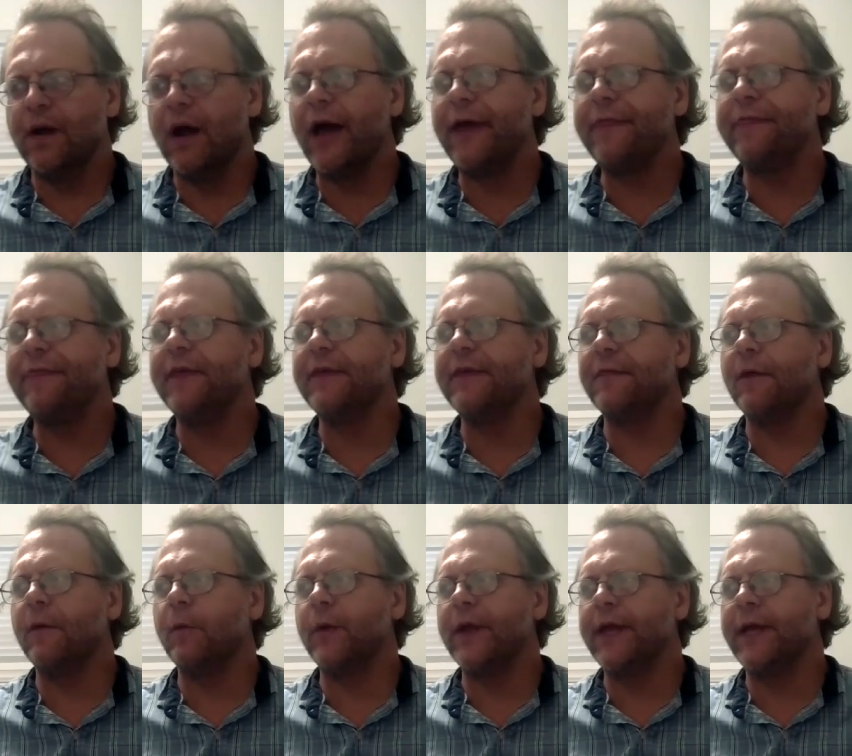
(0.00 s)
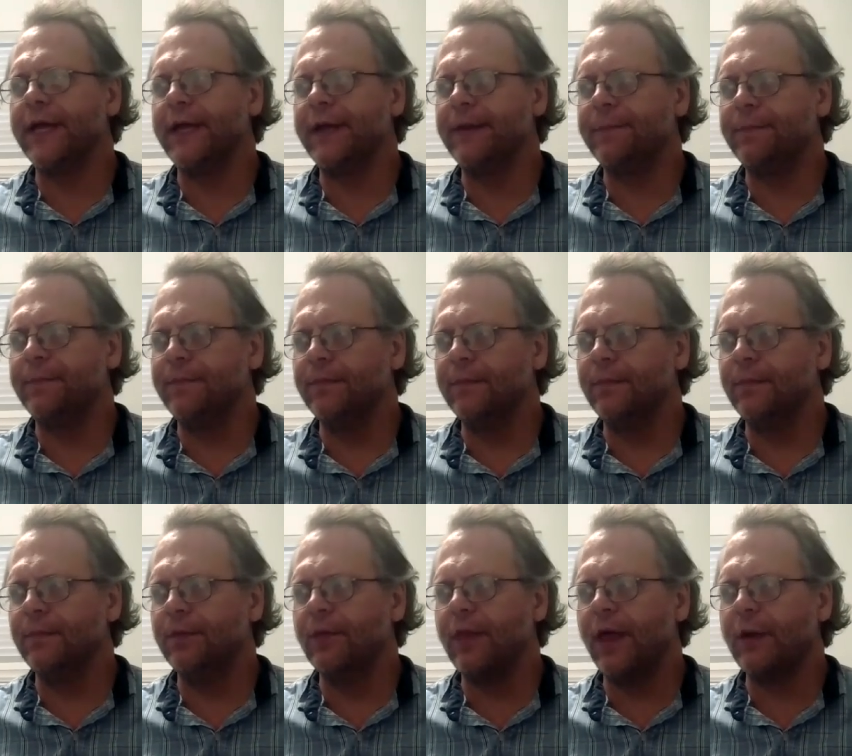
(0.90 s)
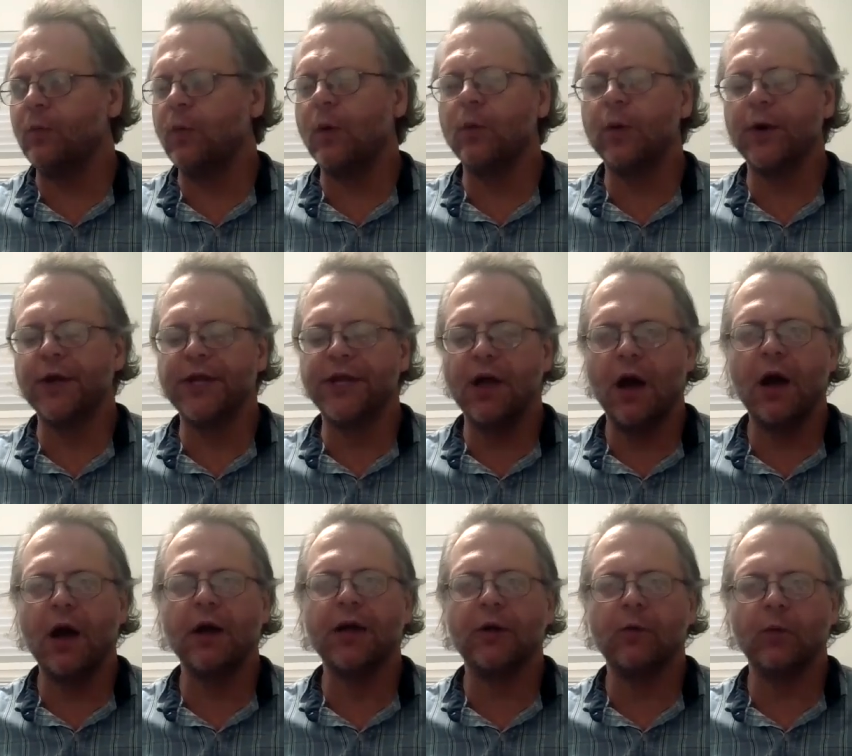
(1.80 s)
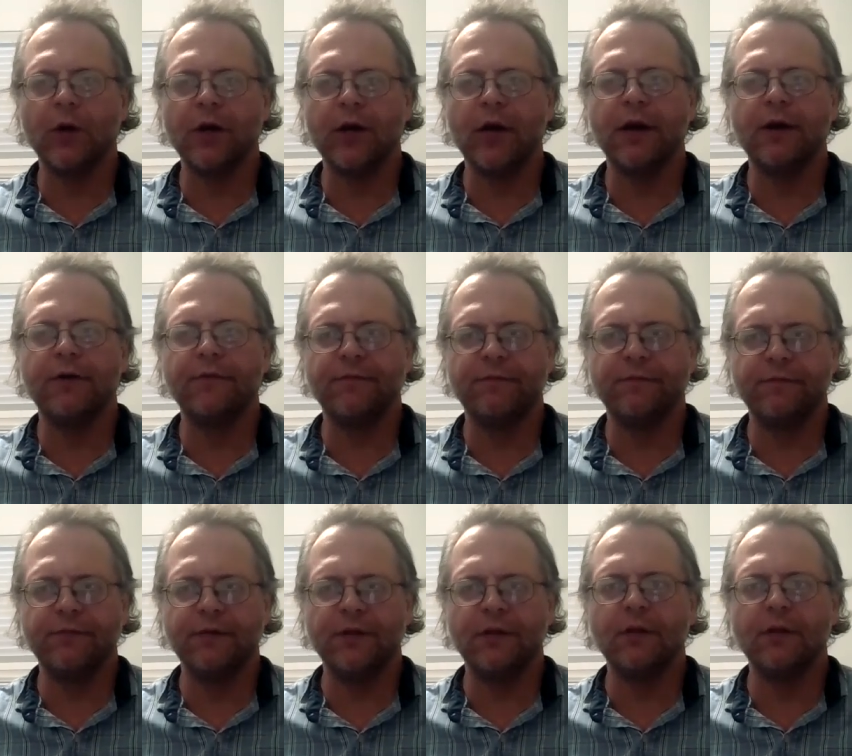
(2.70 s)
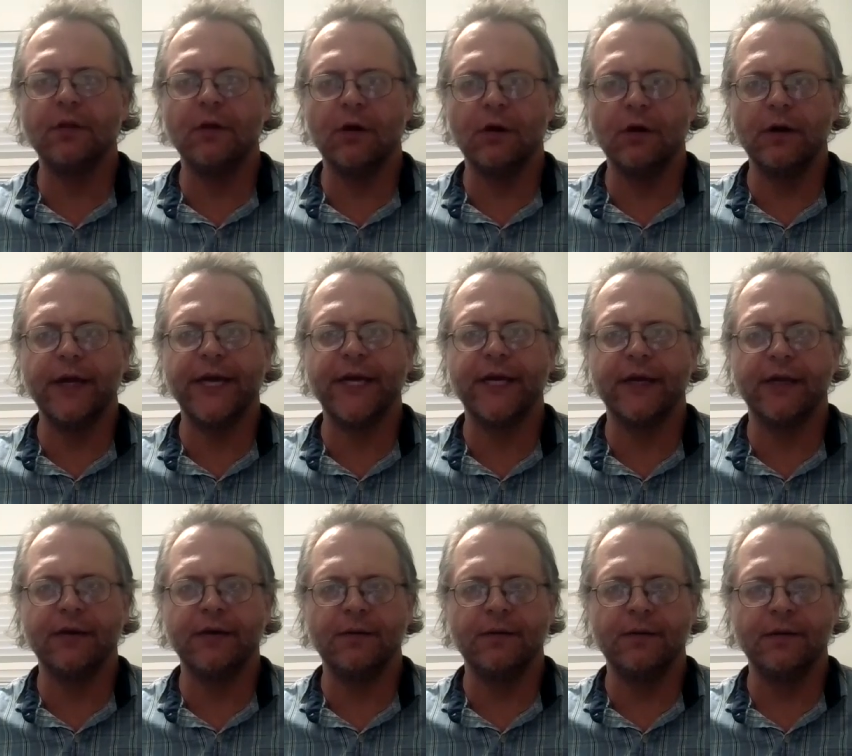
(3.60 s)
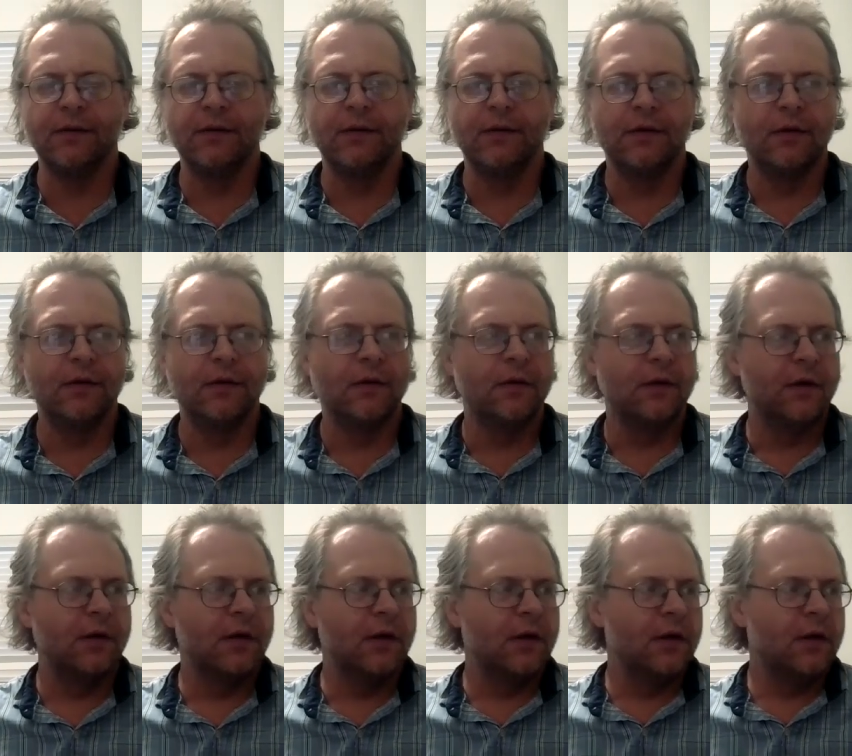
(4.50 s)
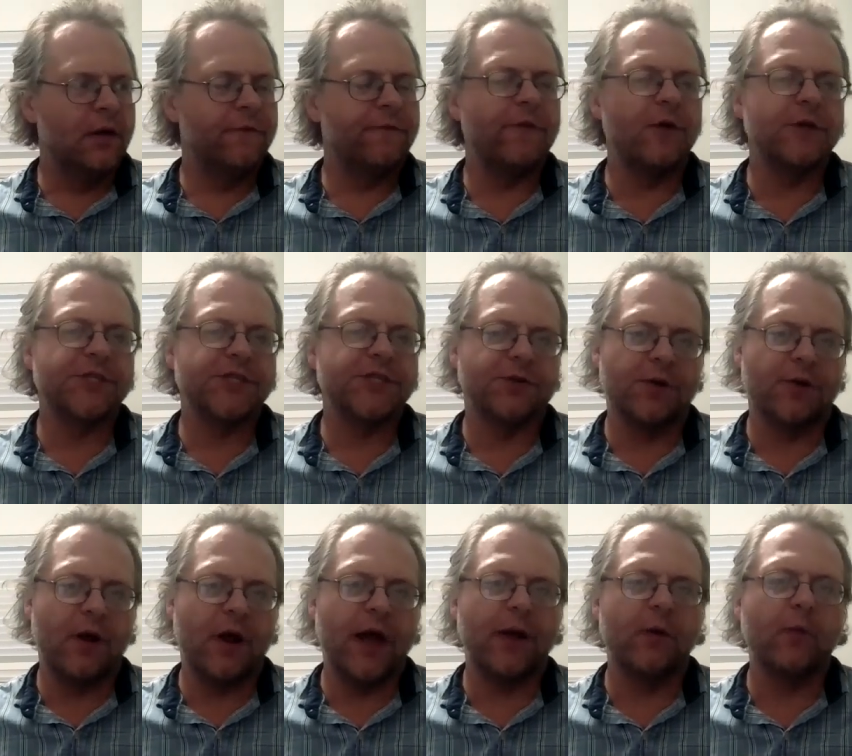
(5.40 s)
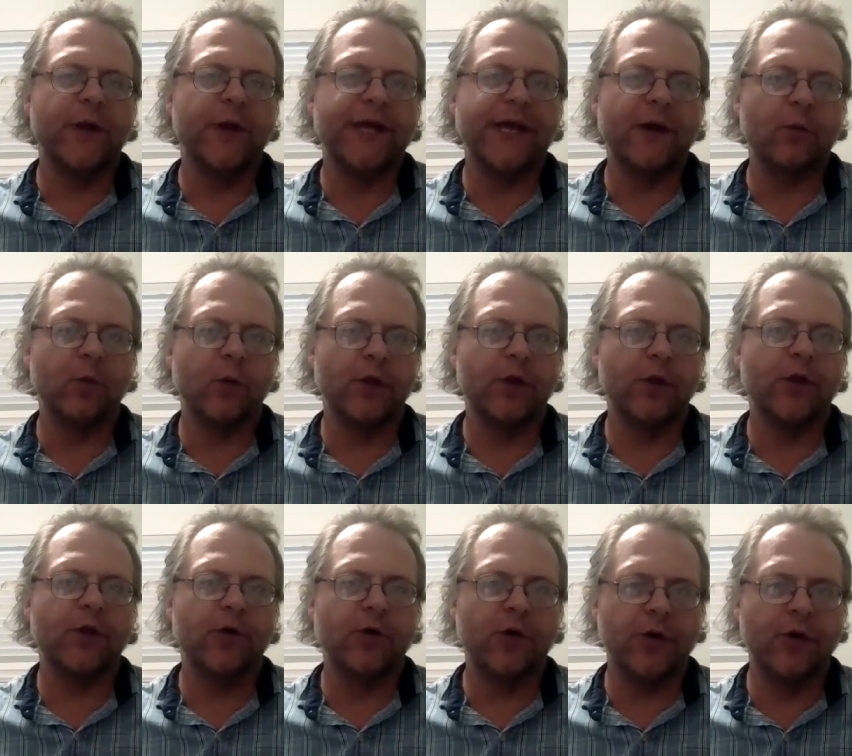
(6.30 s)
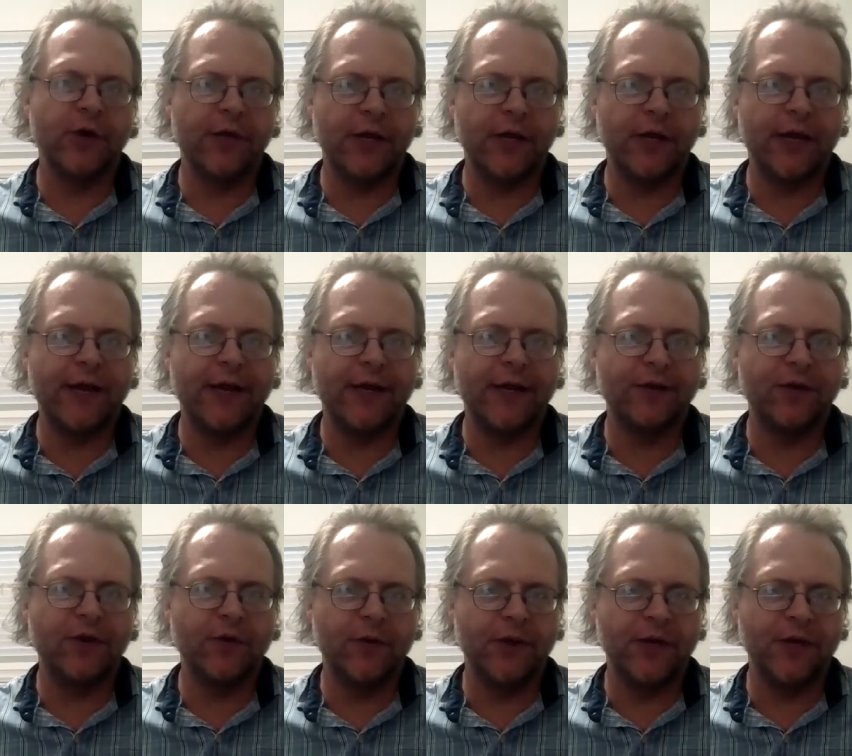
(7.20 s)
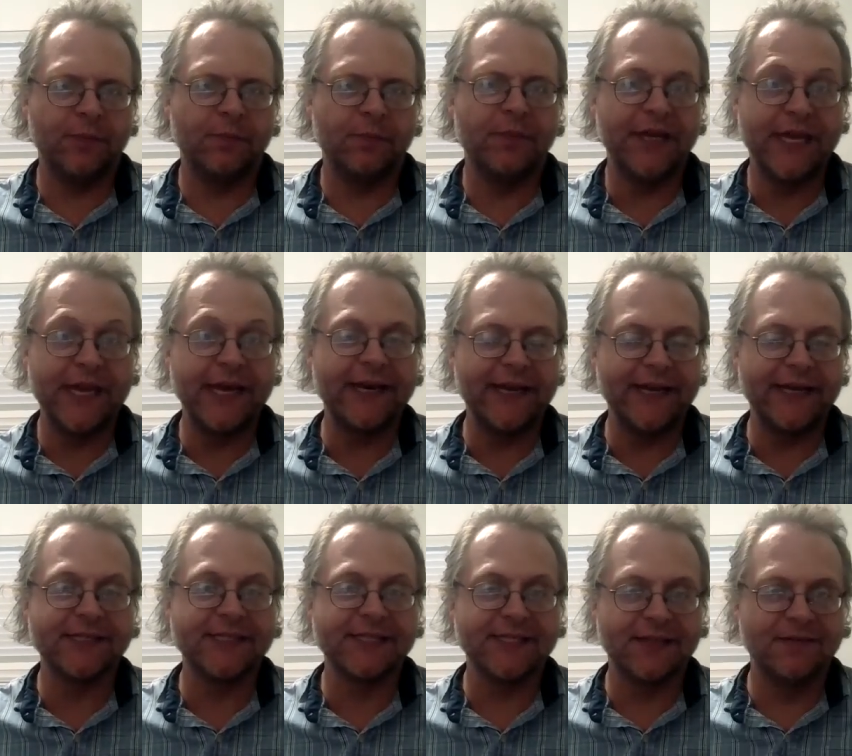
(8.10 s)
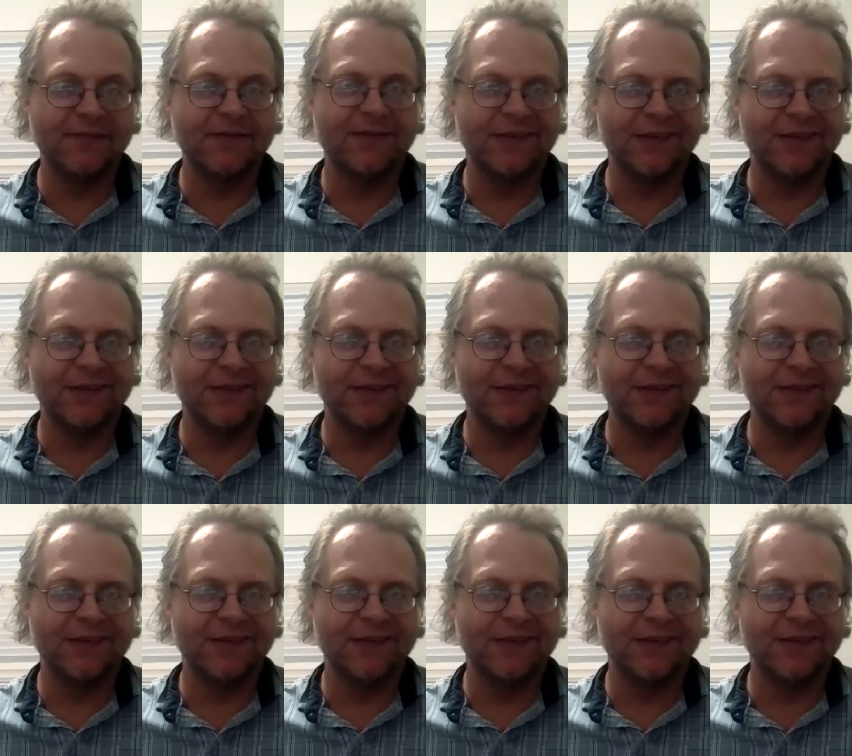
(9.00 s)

I think that like when we're young and we're kind of learning and first trying, we get really good at doing beginnings